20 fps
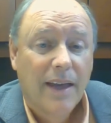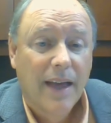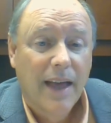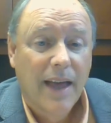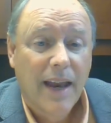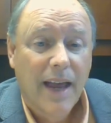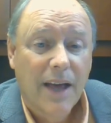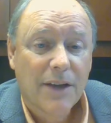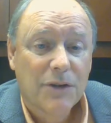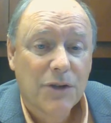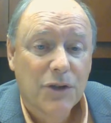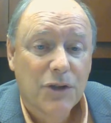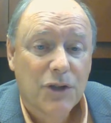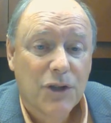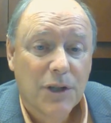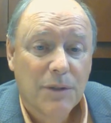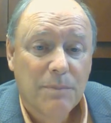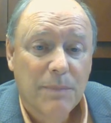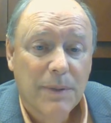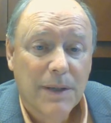it actually
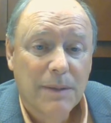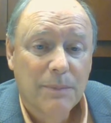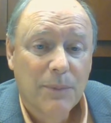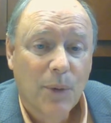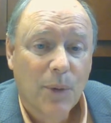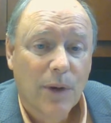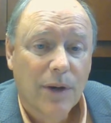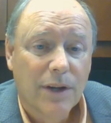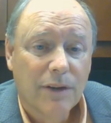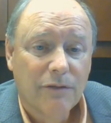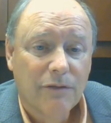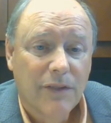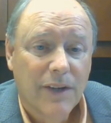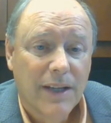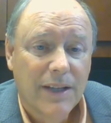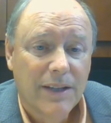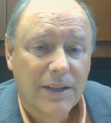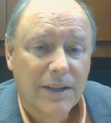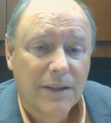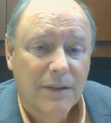should be more
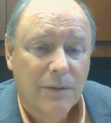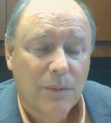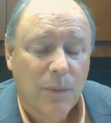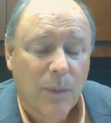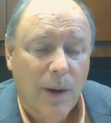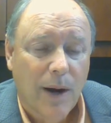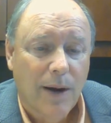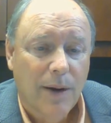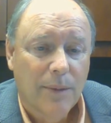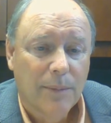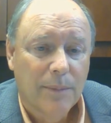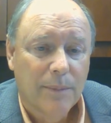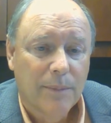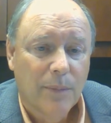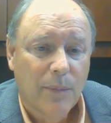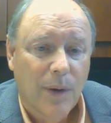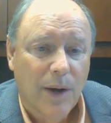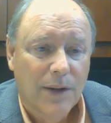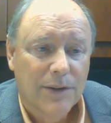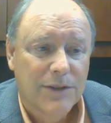convenient. While,
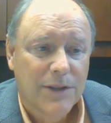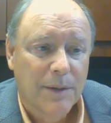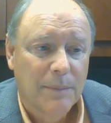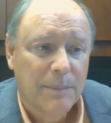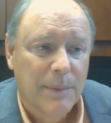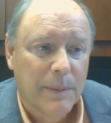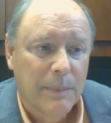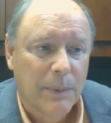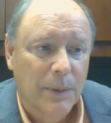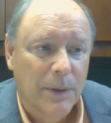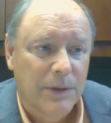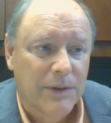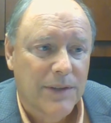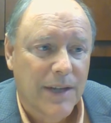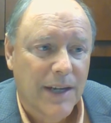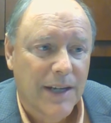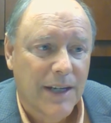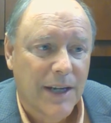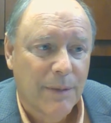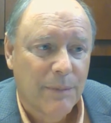while some people are
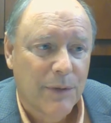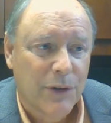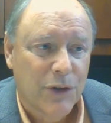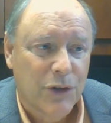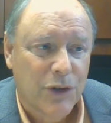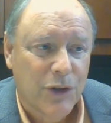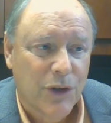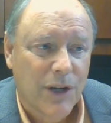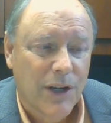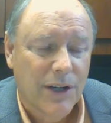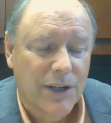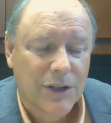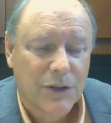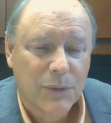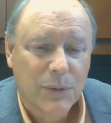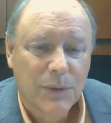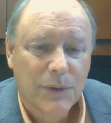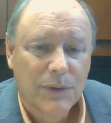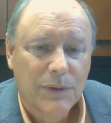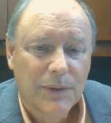setting up their trunks,
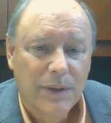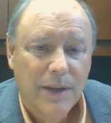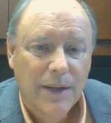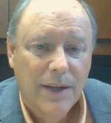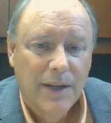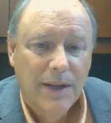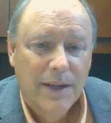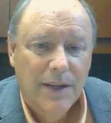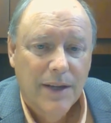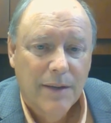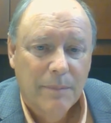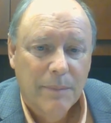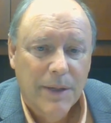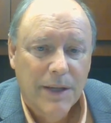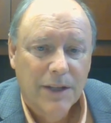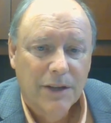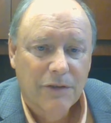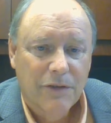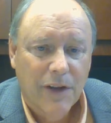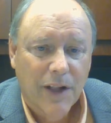we'll
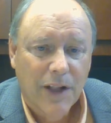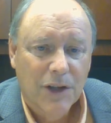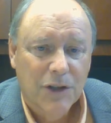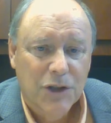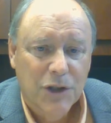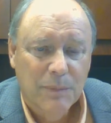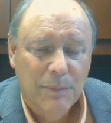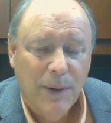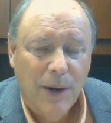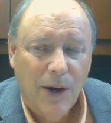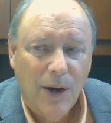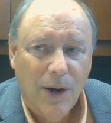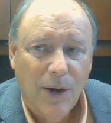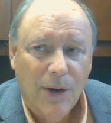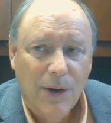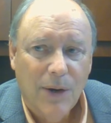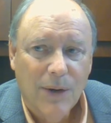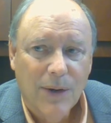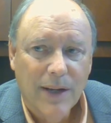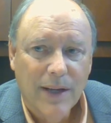be in the fellowship
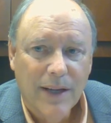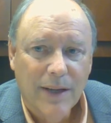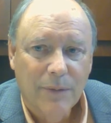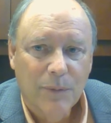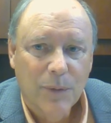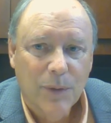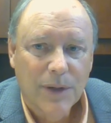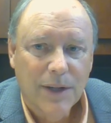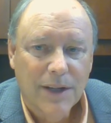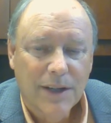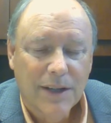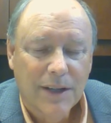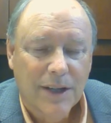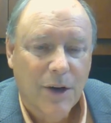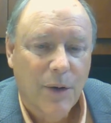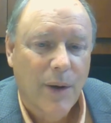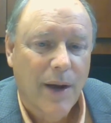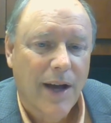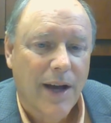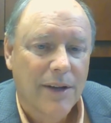hall and we'll get to
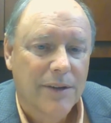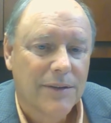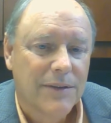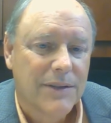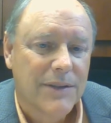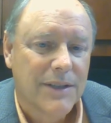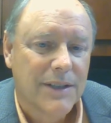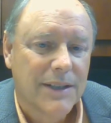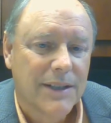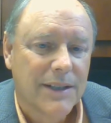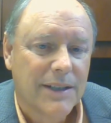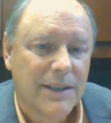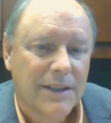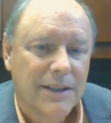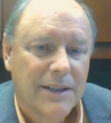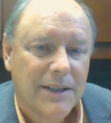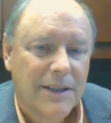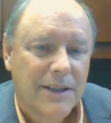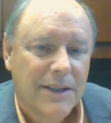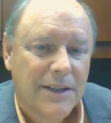go out and see
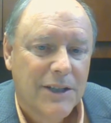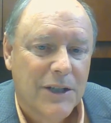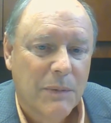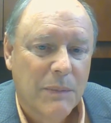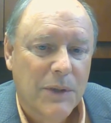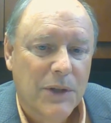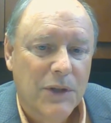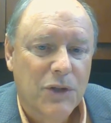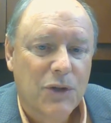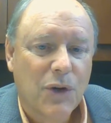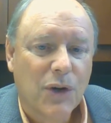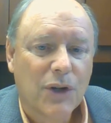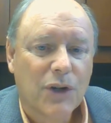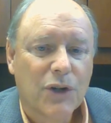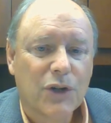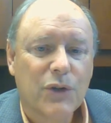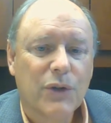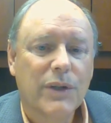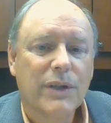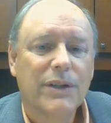some of the trunk
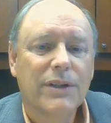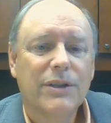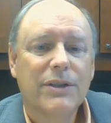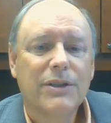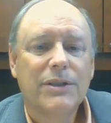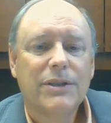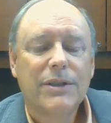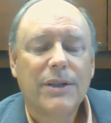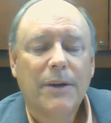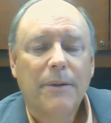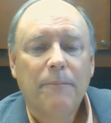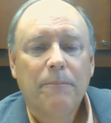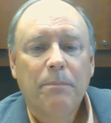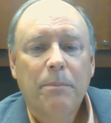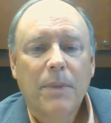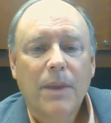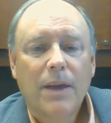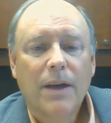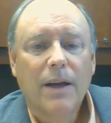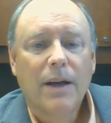or treaters.
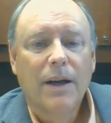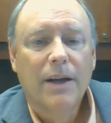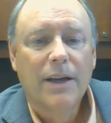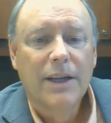Uh,